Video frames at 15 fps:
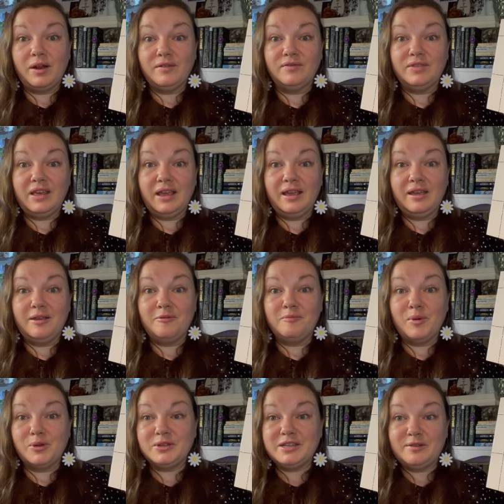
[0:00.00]
of the
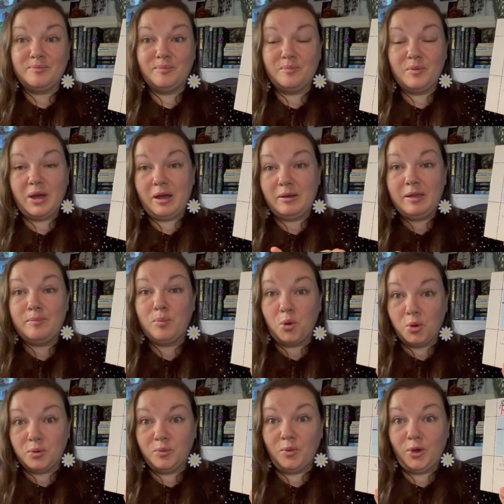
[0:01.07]
most Im uh,
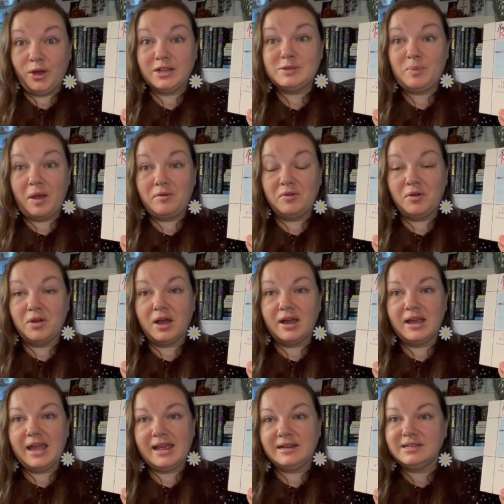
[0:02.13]
important works by
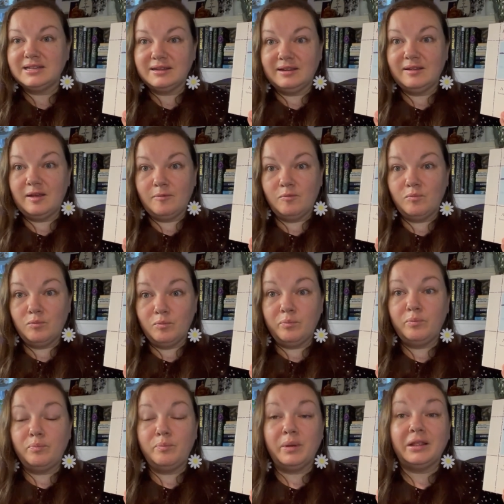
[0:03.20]
Rilke and um,
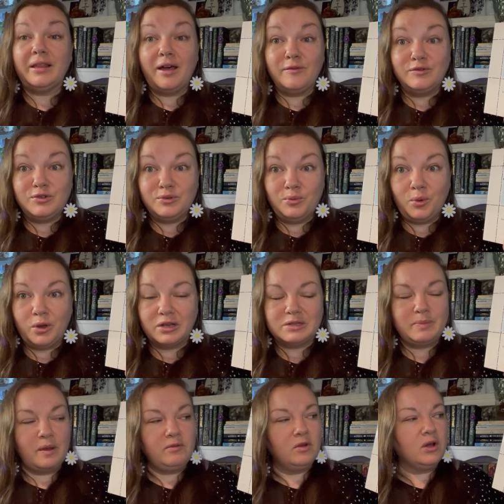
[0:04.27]
beloved works
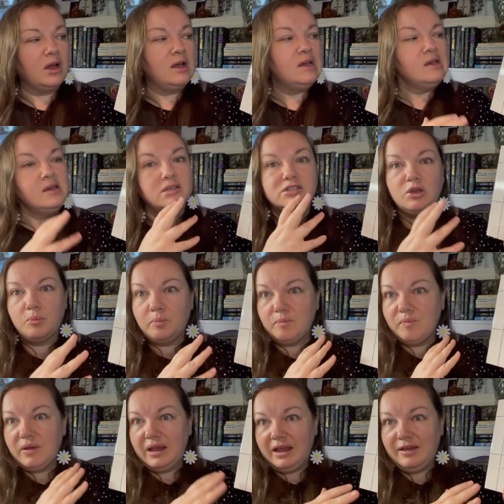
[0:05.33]
by Rilke. So
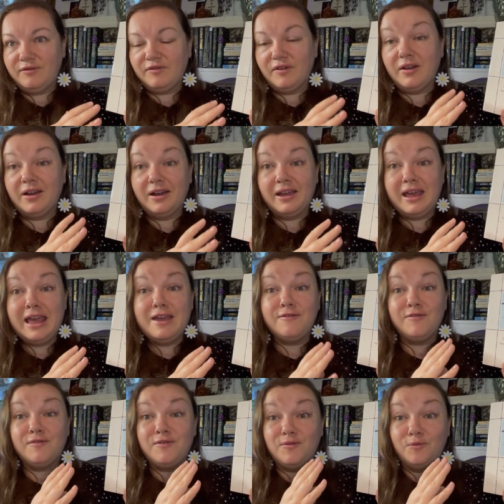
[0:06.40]
if
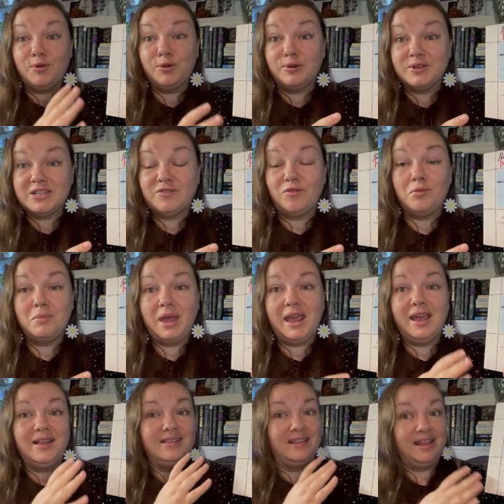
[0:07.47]
if Rilke's for
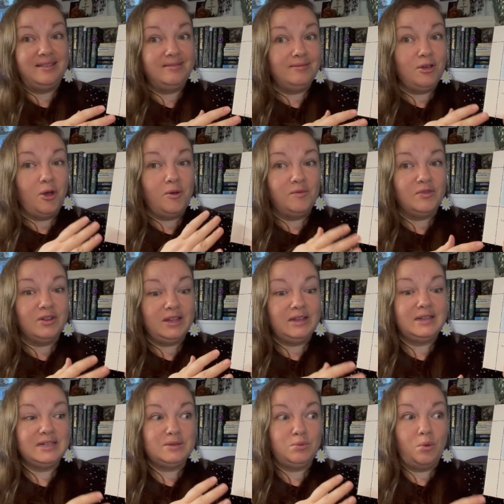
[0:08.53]
me, then hopefully
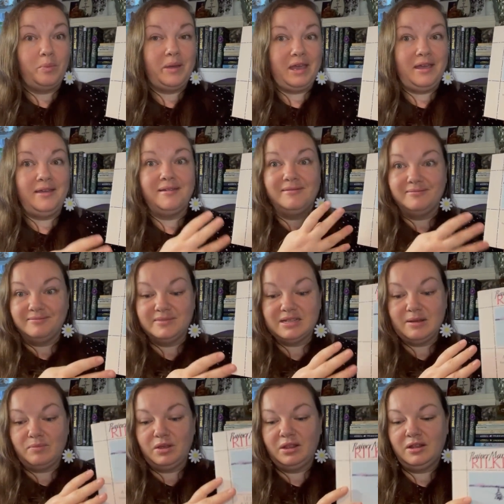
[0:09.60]
this will be
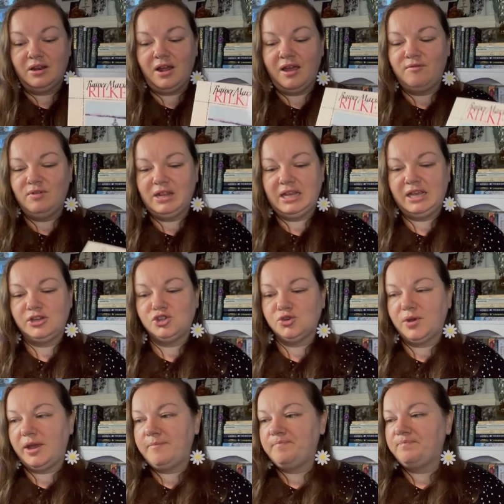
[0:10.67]
something that I really
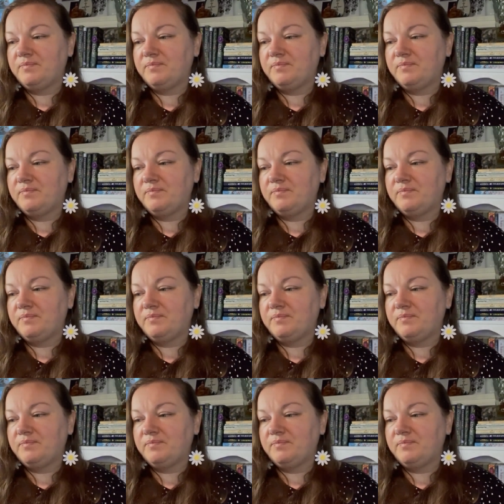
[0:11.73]
enjoy.